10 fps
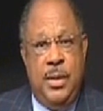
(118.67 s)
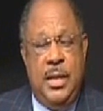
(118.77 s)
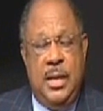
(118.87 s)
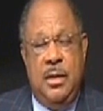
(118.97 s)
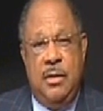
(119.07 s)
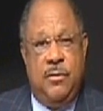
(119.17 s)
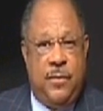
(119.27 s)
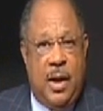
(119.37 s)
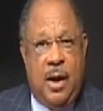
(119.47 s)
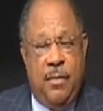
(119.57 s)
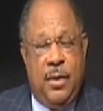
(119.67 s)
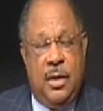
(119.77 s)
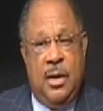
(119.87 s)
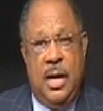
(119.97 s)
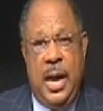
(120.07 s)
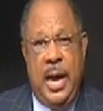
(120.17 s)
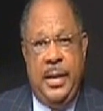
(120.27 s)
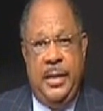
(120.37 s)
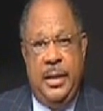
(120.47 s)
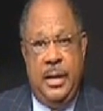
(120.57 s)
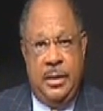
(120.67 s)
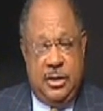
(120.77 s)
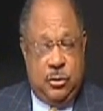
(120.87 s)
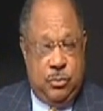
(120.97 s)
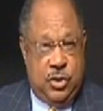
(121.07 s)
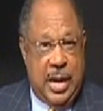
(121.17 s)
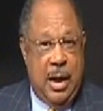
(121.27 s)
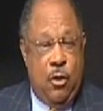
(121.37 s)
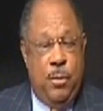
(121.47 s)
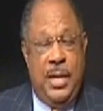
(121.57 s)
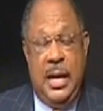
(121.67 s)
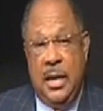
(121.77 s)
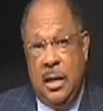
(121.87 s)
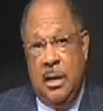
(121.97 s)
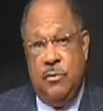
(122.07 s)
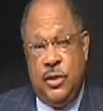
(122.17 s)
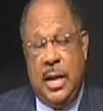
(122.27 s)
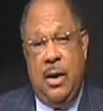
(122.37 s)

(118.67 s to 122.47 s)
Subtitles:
being the father and this child being a love